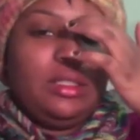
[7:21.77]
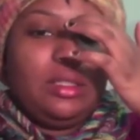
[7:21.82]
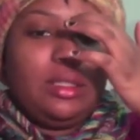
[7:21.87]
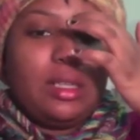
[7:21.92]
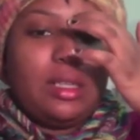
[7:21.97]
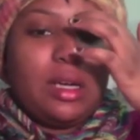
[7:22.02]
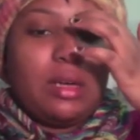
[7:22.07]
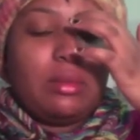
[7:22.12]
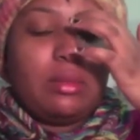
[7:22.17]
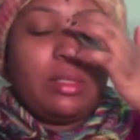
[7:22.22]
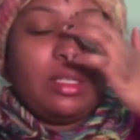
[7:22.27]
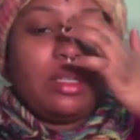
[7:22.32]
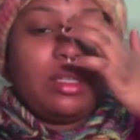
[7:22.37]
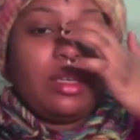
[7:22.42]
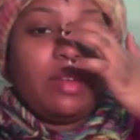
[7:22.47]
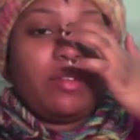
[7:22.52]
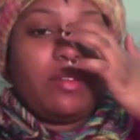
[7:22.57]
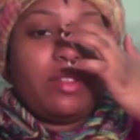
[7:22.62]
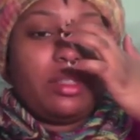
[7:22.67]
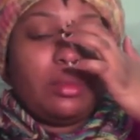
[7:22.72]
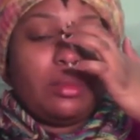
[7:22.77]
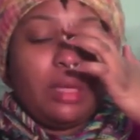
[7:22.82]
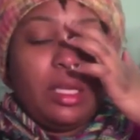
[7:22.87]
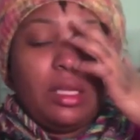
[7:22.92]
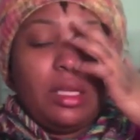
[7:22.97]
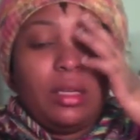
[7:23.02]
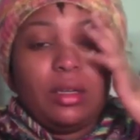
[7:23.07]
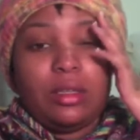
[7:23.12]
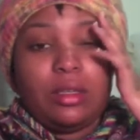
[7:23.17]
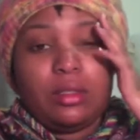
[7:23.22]
It covers my
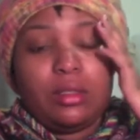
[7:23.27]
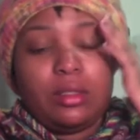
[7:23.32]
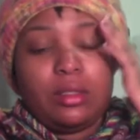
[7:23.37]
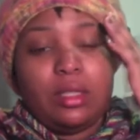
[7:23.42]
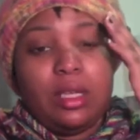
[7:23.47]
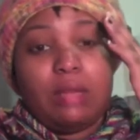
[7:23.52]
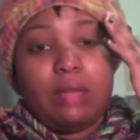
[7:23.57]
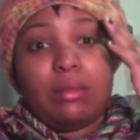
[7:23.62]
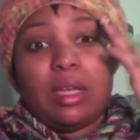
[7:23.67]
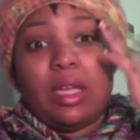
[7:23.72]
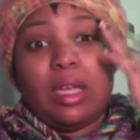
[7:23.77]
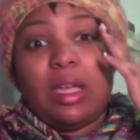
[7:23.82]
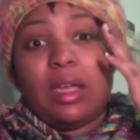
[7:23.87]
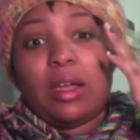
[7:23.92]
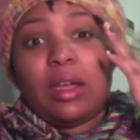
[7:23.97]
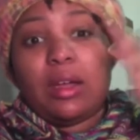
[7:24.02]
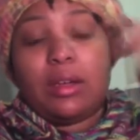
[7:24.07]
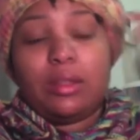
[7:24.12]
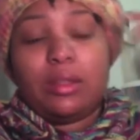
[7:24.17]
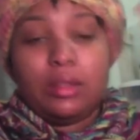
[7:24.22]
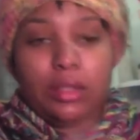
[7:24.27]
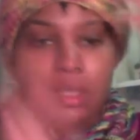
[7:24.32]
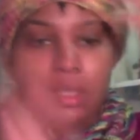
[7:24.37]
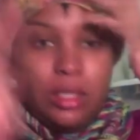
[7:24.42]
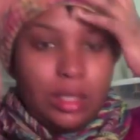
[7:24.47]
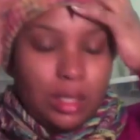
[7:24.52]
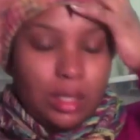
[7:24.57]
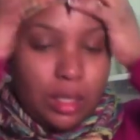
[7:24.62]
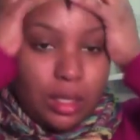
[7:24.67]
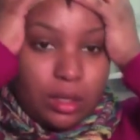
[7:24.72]
ears and my hair
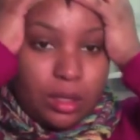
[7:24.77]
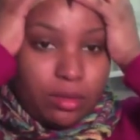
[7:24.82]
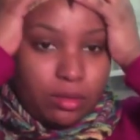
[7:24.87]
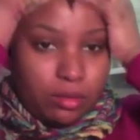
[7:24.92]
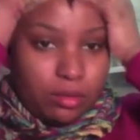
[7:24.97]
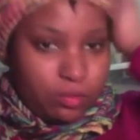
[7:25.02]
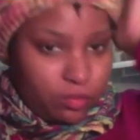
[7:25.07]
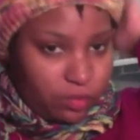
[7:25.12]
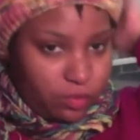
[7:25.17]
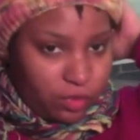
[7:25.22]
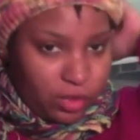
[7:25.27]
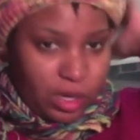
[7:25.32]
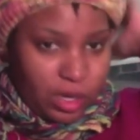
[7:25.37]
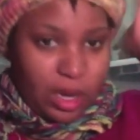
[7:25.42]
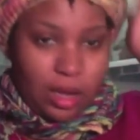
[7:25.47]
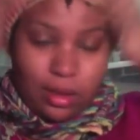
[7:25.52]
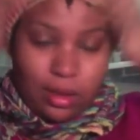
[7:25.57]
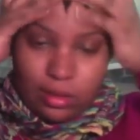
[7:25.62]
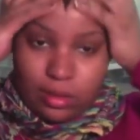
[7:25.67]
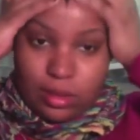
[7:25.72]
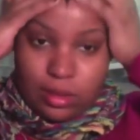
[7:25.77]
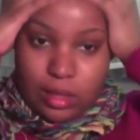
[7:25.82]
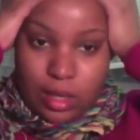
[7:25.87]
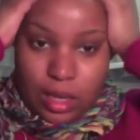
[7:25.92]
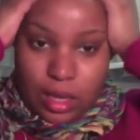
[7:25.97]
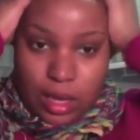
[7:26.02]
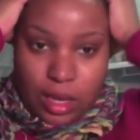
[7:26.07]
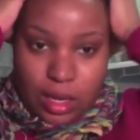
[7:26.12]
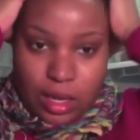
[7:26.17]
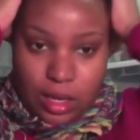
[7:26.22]
for now.
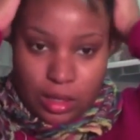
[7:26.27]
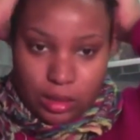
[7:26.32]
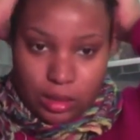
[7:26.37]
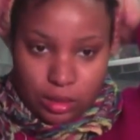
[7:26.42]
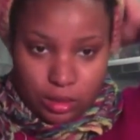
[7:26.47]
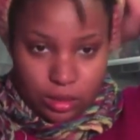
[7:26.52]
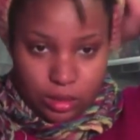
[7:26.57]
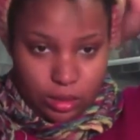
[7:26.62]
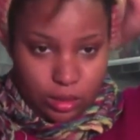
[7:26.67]
And